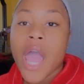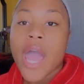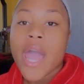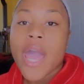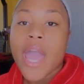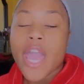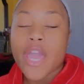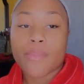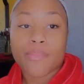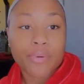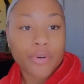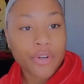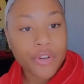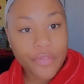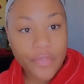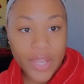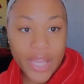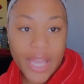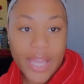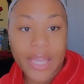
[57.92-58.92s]

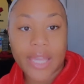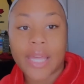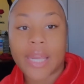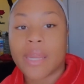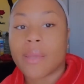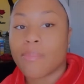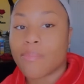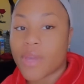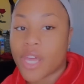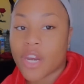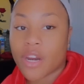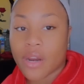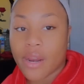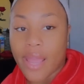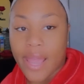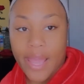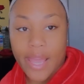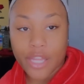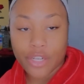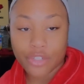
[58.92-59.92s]
improving and getting
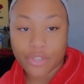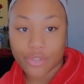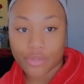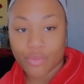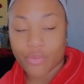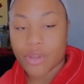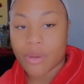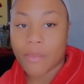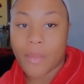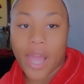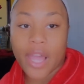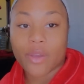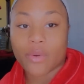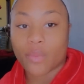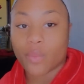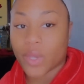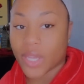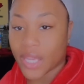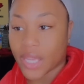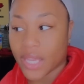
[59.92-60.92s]
better at doing my
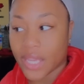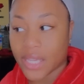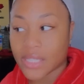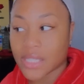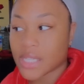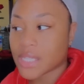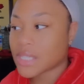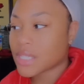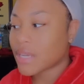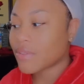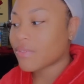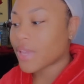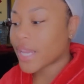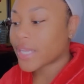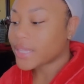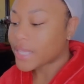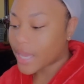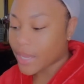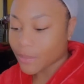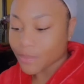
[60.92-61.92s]
wigs and stuff like
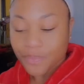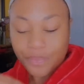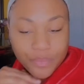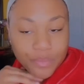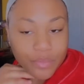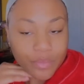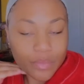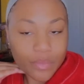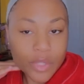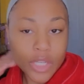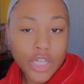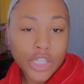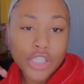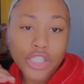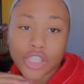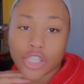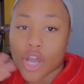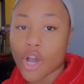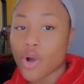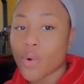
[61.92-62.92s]
that.
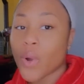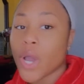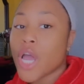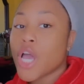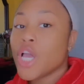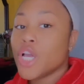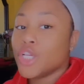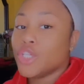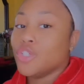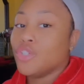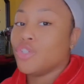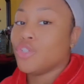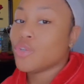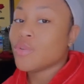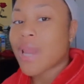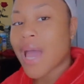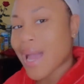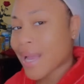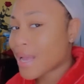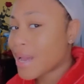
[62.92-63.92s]
So do
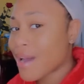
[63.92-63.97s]
not come